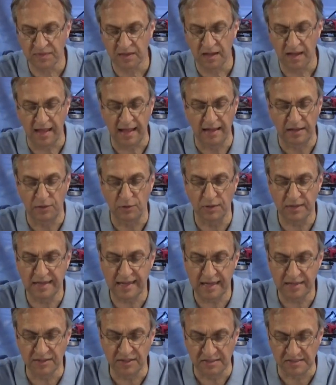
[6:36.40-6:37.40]
And look
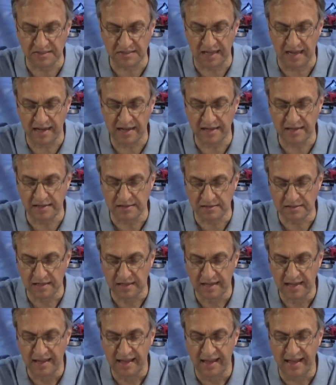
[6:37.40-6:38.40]
at the size.
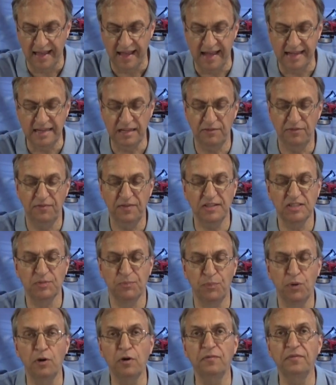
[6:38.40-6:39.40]
And it fits
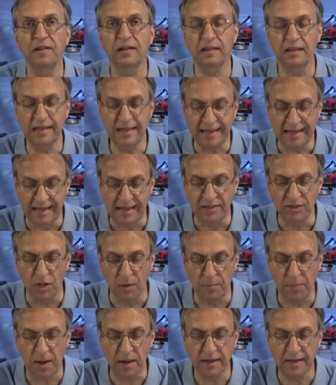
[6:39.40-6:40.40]
perfectly in the
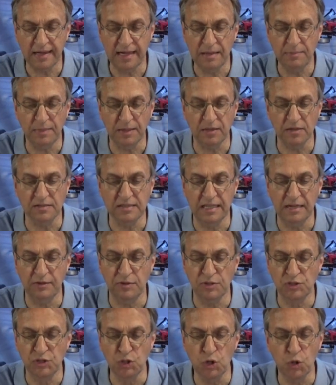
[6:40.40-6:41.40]
pocket because there
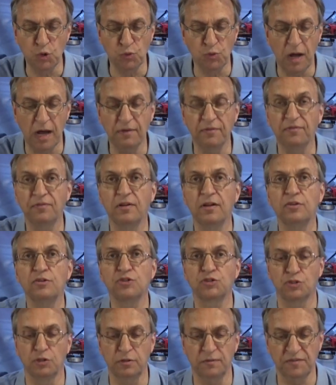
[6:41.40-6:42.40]
is no rough
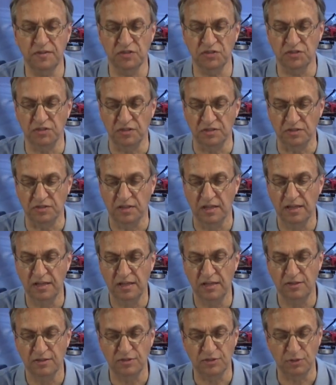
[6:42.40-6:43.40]
surfaces.
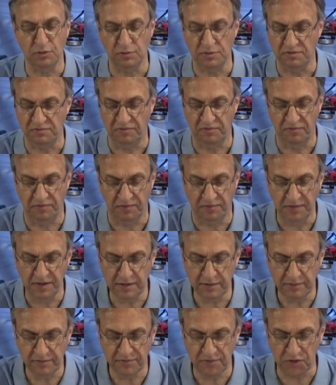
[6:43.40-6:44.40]
So it's
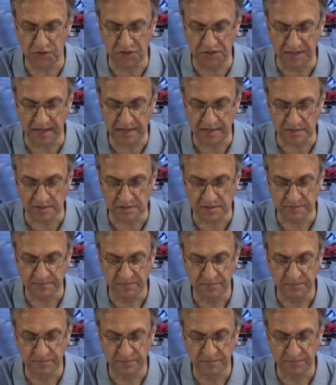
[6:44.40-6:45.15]
very, very nice.